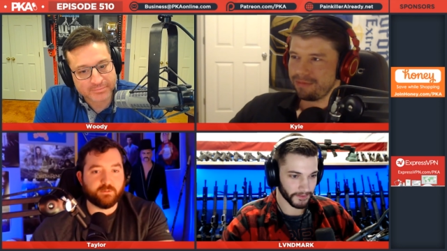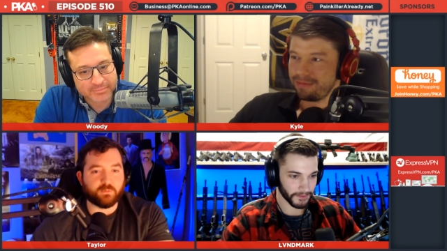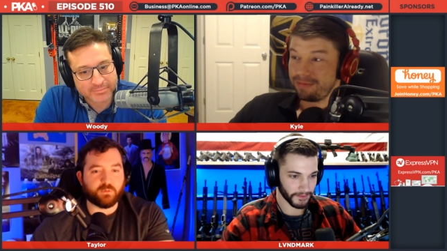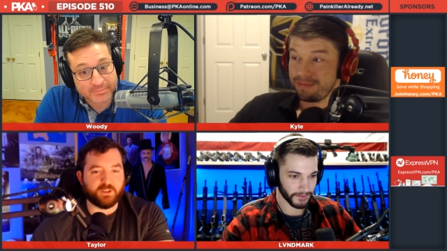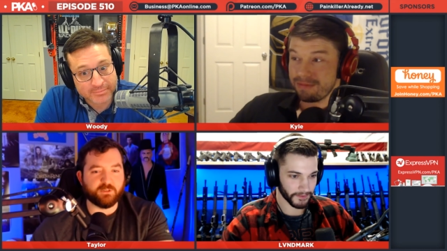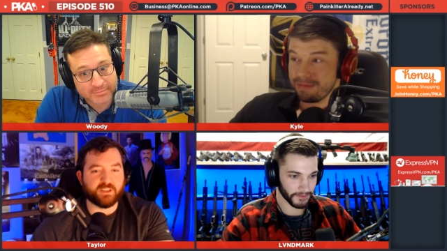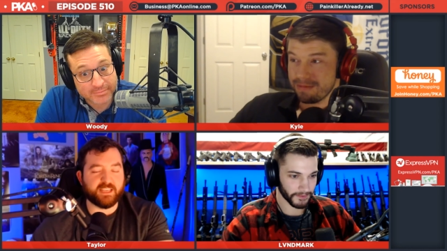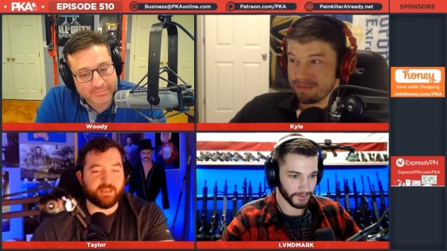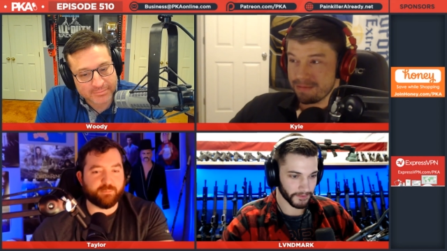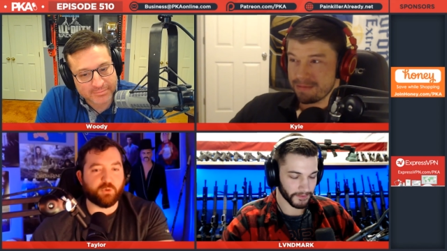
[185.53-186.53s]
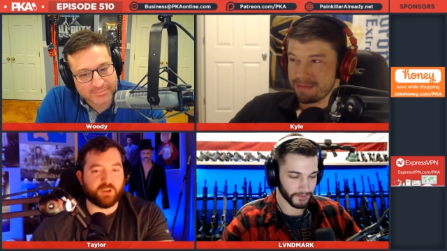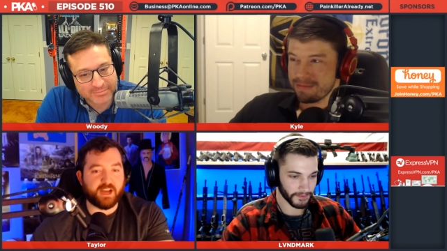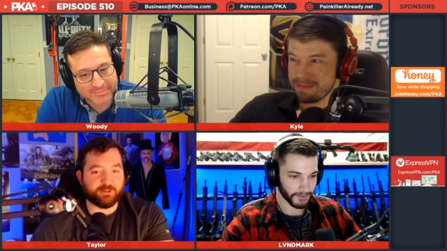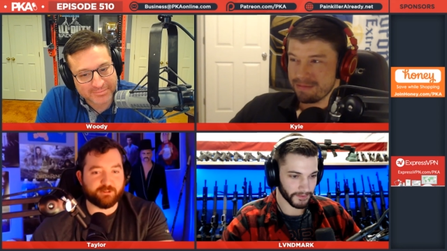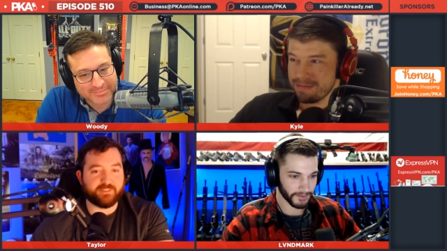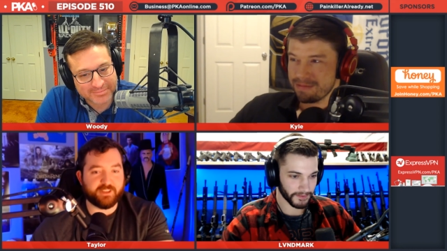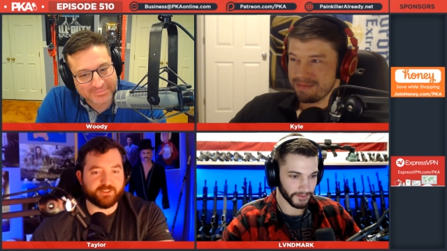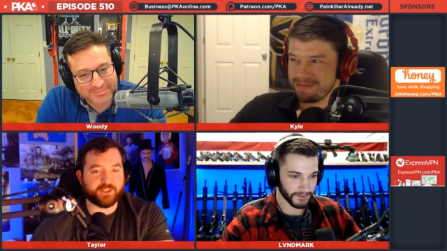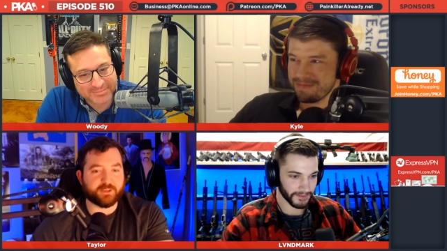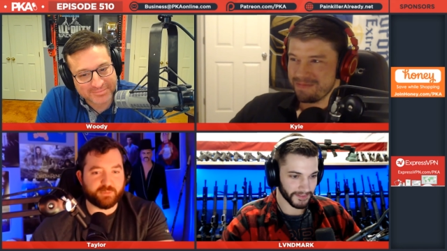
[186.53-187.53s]
Speaker 1: were you looking at pornography on
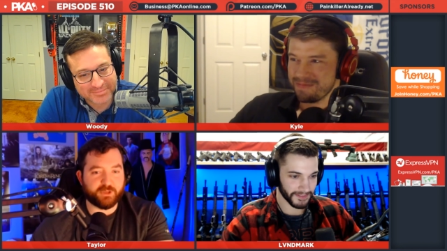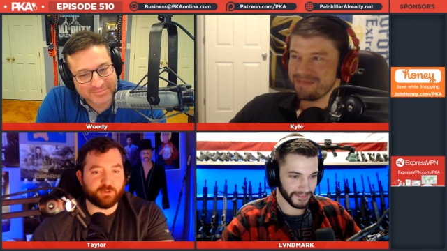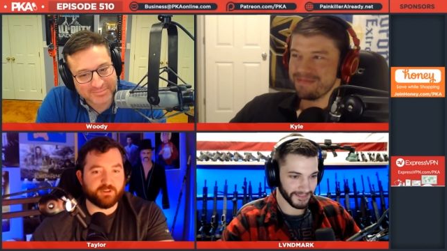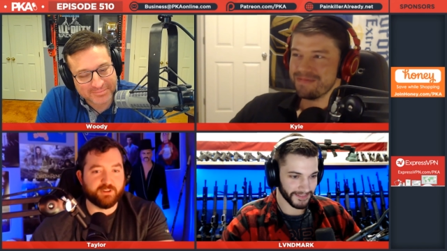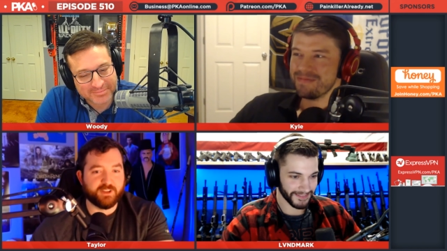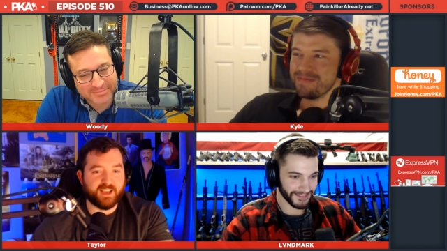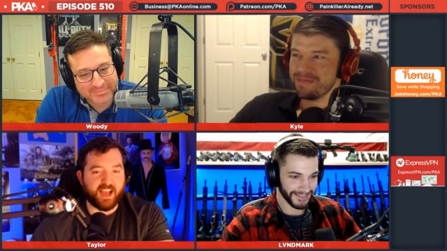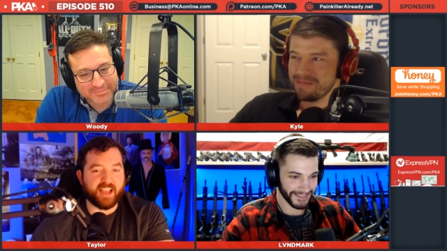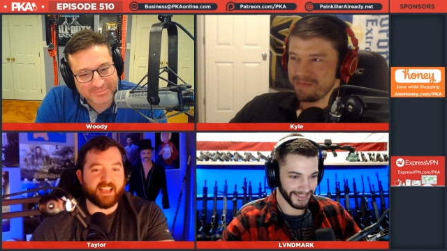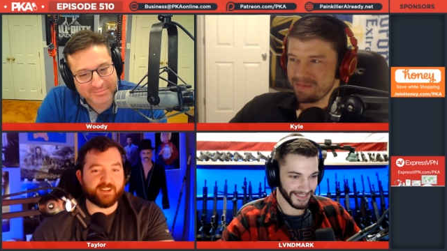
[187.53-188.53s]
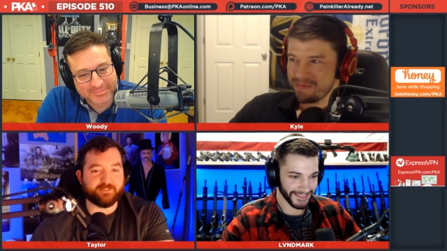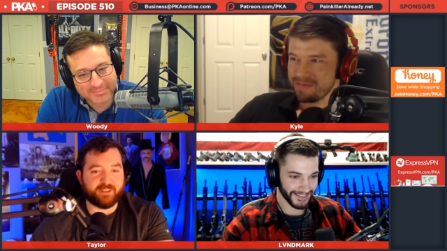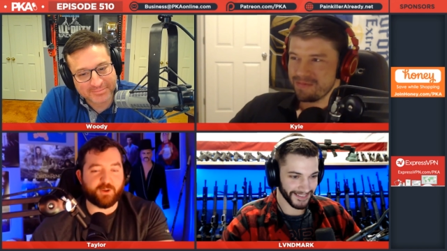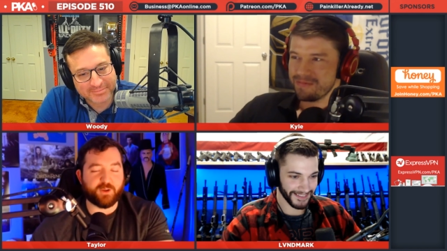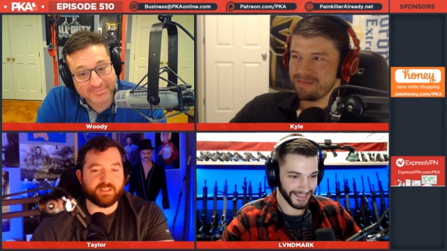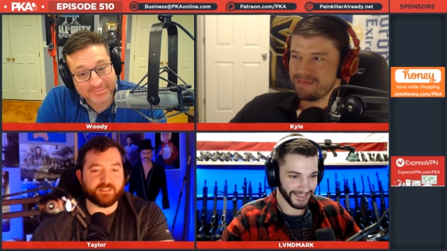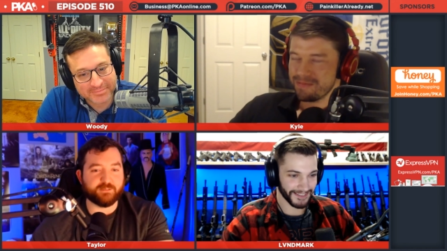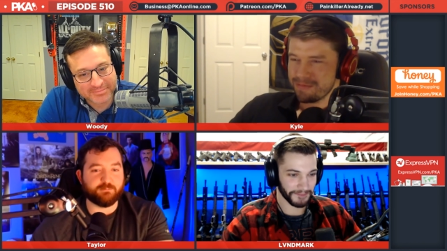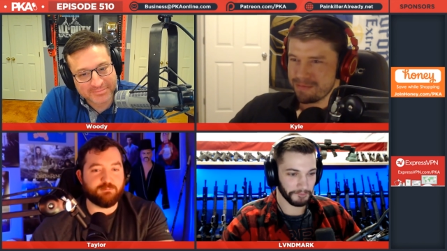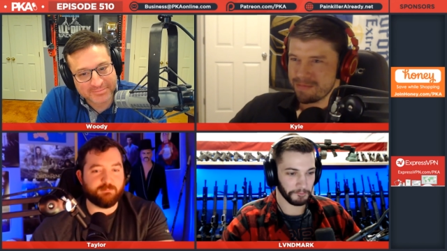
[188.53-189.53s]
the computer? I got a very,
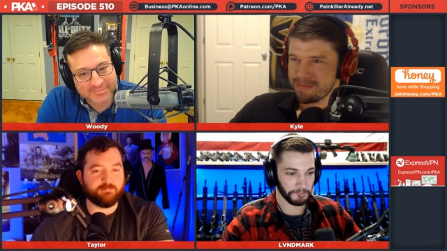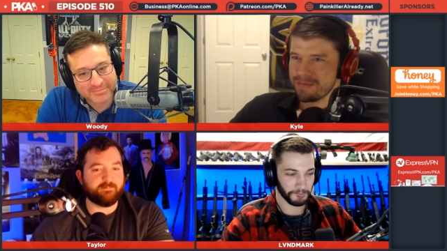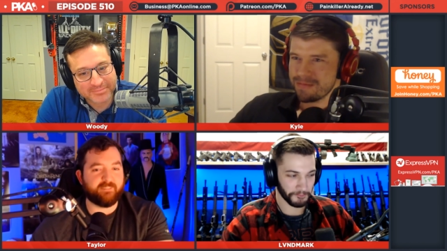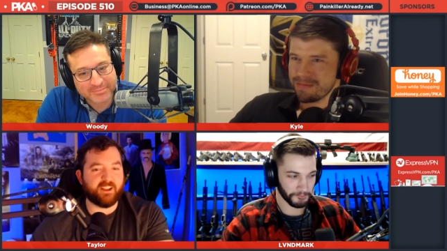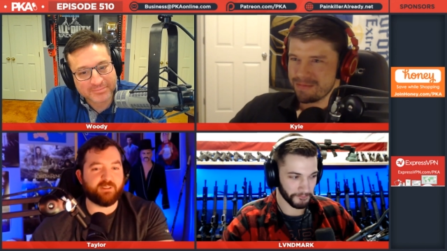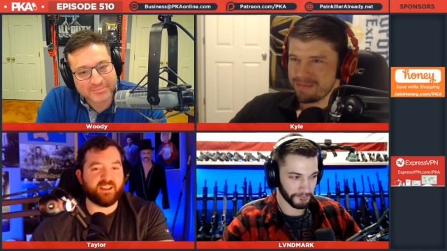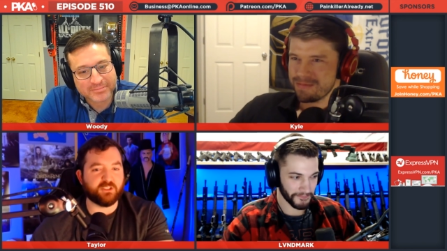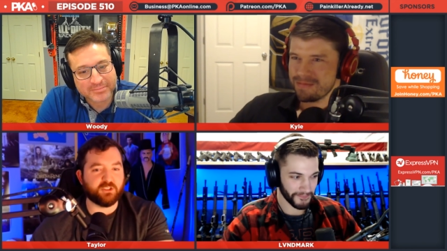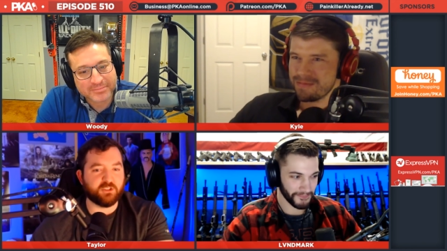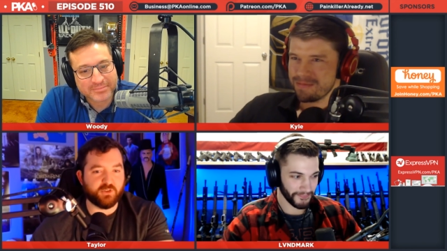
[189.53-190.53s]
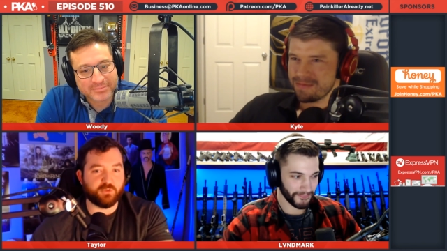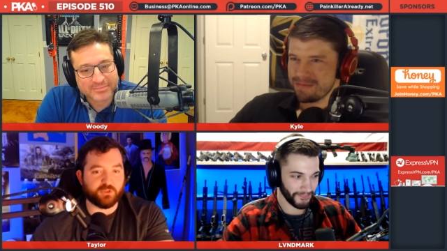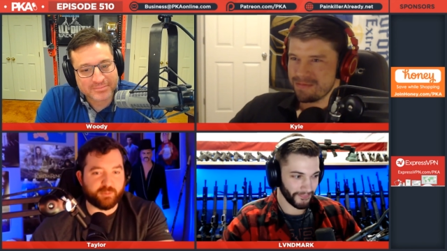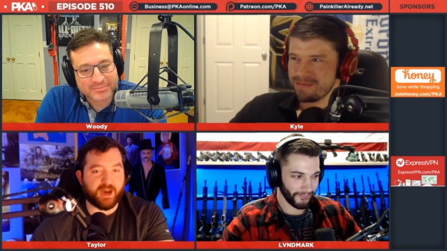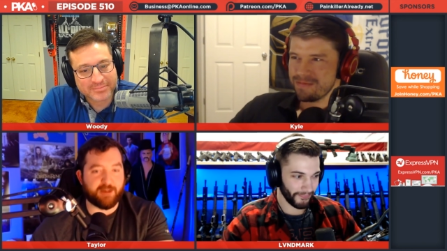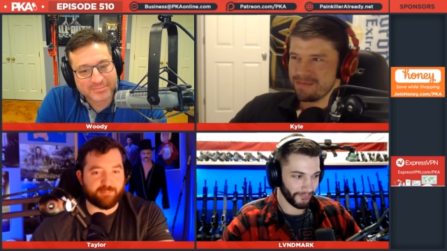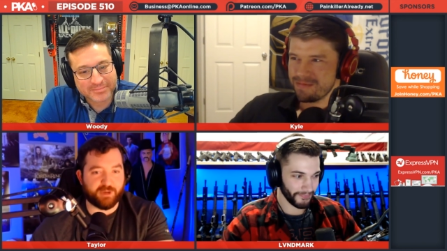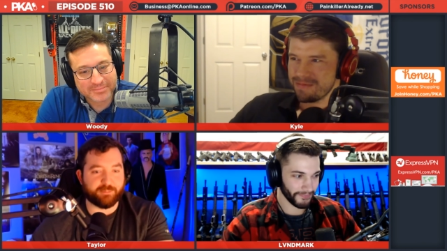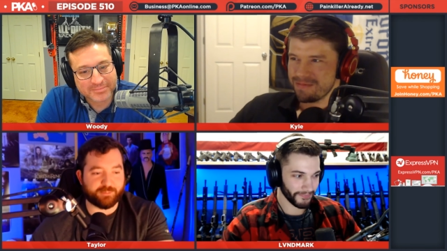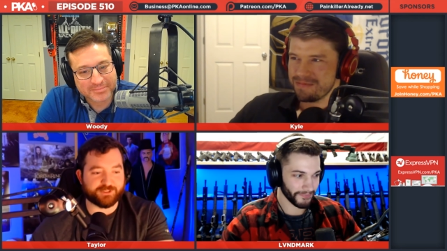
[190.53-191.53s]
very lewd pop
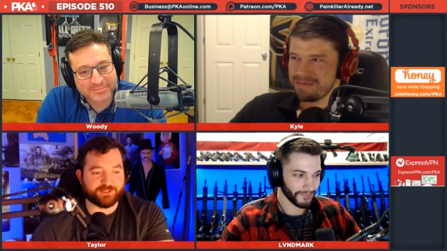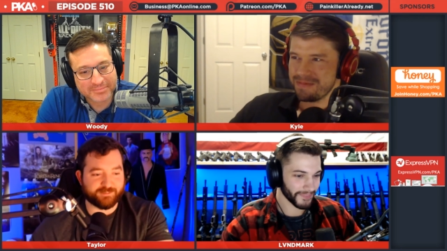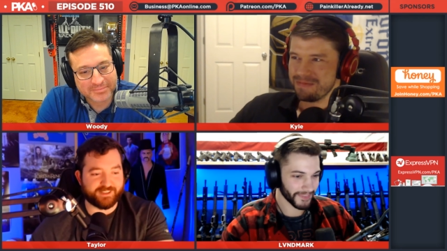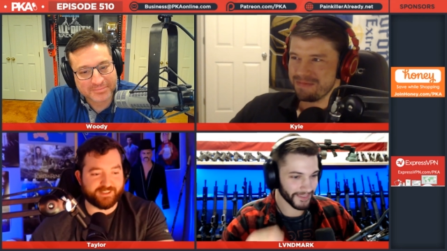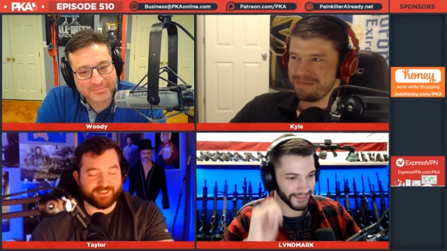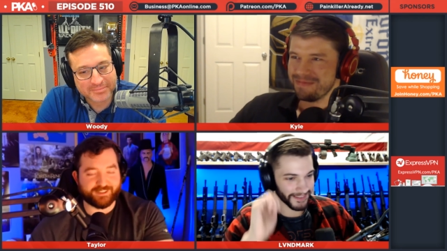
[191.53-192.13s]
up or something.